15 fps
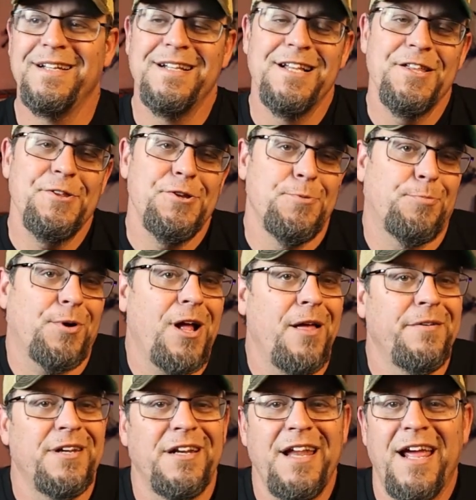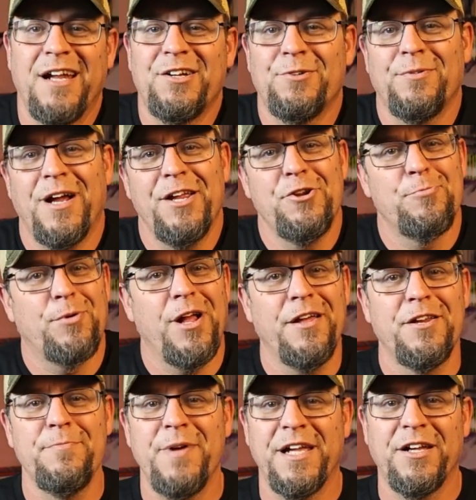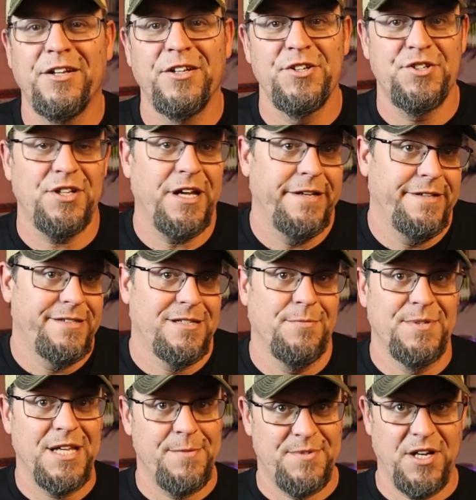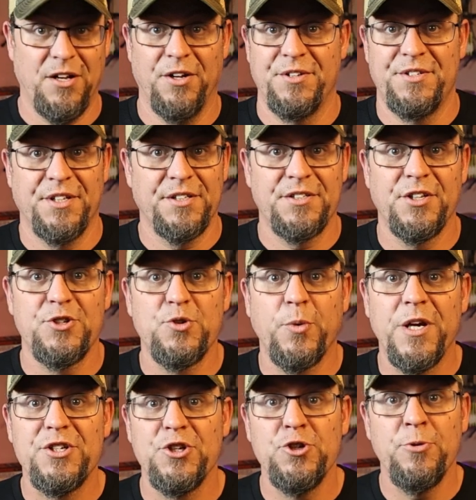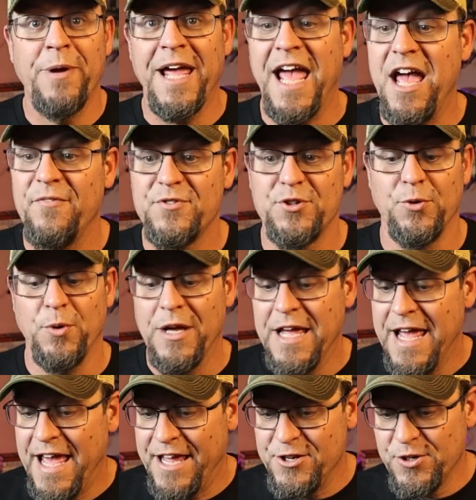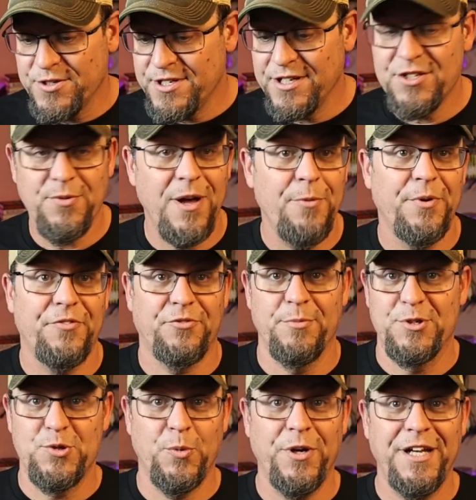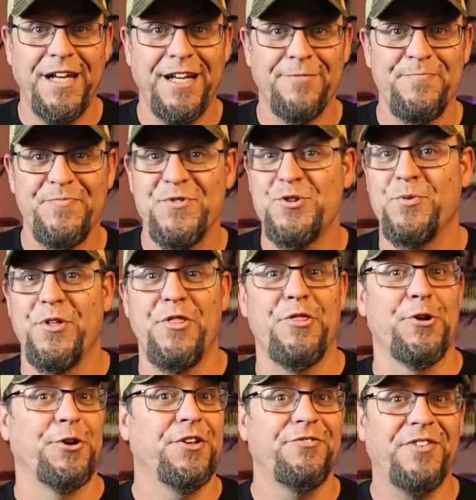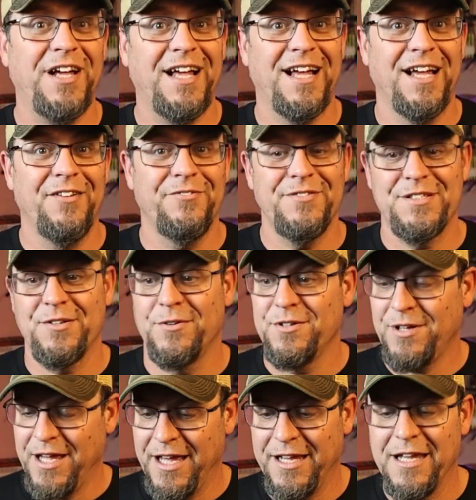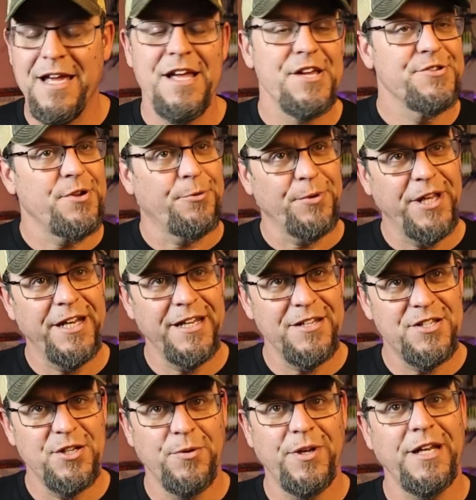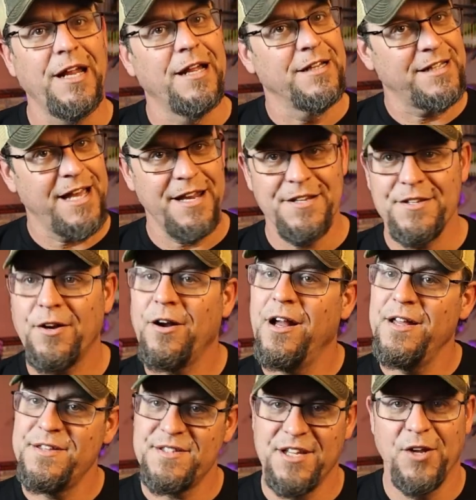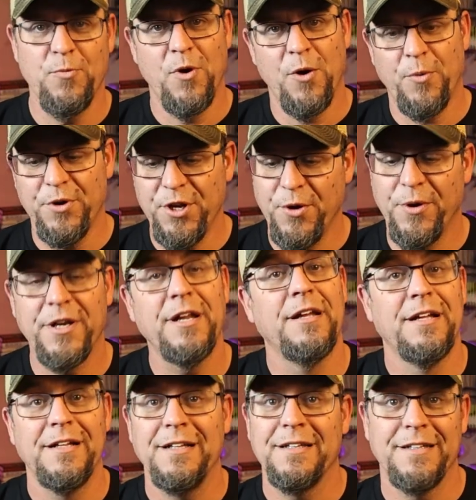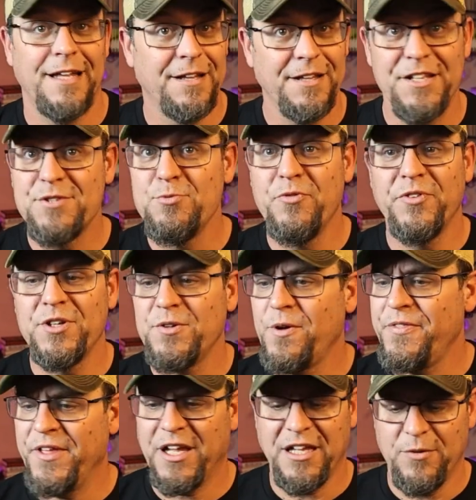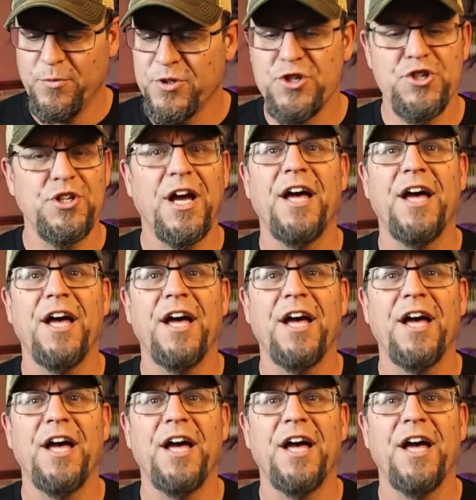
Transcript: you probably didn't anchor right. You probably didn't make a good shot. Sometimes in a hunting situation, you may have to. And you can see, so I went from a 20 to a 35. So, okay. So I read into it. I kind of said, all right, see what we're doing. Now let's move into, I think it was shot